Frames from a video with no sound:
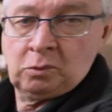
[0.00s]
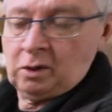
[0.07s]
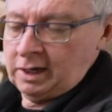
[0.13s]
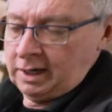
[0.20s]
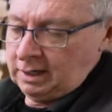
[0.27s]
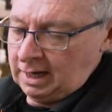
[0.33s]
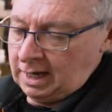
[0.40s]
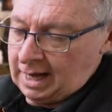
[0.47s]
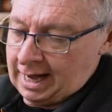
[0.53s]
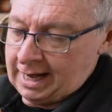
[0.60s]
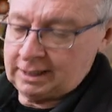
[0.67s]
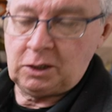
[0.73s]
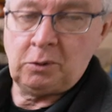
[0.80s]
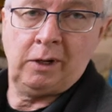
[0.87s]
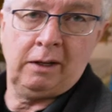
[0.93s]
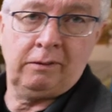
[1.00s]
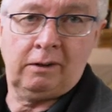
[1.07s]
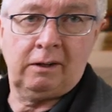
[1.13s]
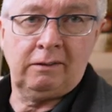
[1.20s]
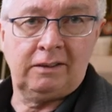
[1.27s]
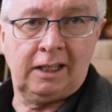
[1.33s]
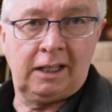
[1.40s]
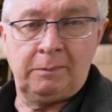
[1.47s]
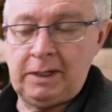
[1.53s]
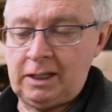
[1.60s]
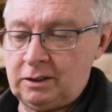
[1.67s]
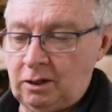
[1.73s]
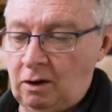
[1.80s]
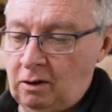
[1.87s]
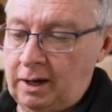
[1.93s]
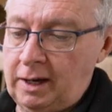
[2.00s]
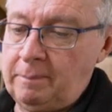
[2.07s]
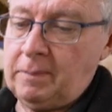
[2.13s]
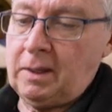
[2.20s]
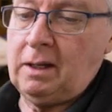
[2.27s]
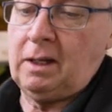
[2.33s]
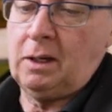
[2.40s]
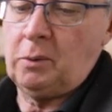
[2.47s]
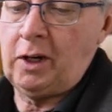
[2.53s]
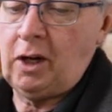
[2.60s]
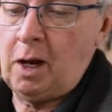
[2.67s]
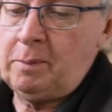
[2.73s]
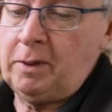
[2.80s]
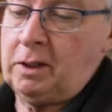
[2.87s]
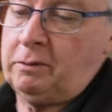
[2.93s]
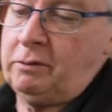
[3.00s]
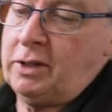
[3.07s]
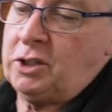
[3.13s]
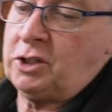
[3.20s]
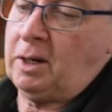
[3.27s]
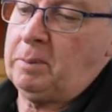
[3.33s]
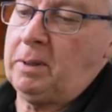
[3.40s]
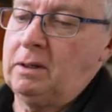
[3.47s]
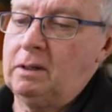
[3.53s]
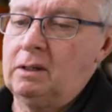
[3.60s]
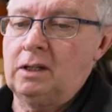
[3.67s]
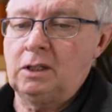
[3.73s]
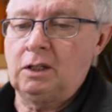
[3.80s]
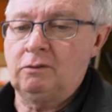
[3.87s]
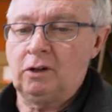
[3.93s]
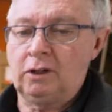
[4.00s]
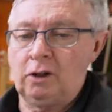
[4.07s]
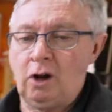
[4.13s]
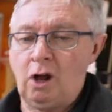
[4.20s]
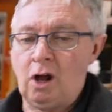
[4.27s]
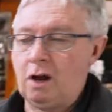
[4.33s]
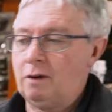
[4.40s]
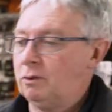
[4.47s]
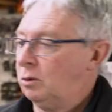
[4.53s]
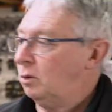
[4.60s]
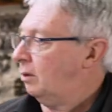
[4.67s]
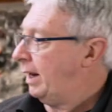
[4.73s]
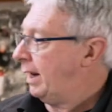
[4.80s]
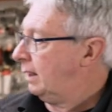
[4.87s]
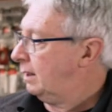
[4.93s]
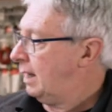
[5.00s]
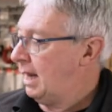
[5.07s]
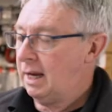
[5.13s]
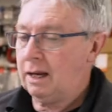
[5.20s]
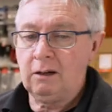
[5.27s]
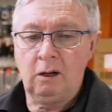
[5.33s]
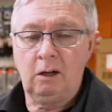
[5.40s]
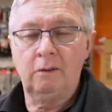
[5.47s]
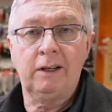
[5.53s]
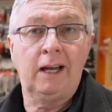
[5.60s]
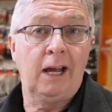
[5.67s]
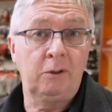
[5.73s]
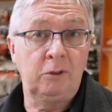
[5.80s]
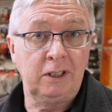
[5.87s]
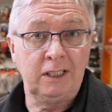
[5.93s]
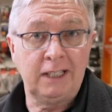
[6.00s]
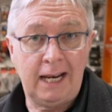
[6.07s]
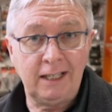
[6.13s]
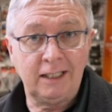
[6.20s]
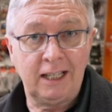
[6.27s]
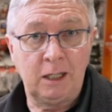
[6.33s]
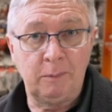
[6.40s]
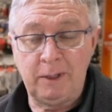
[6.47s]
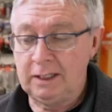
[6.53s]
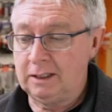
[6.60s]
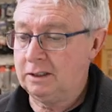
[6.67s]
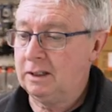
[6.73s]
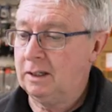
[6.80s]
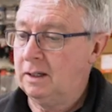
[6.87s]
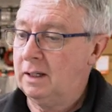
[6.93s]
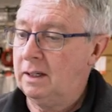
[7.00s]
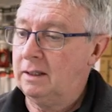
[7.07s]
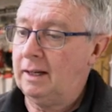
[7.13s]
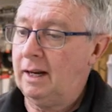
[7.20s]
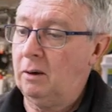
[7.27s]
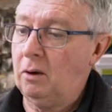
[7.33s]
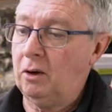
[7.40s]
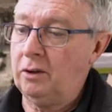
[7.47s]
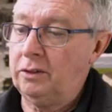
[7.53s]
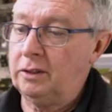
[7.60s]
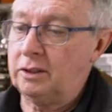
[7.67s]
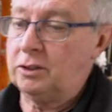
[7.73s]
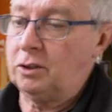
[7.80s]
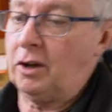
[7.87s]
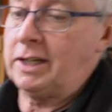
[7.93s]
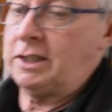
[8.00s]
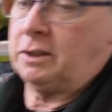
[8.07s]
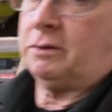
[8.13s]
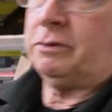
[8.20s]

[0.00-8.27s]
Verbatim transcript: wide, and 25 centimeters high. When I open the fridge up, you've got an overall length here of 110 centimeters. Now on the sides of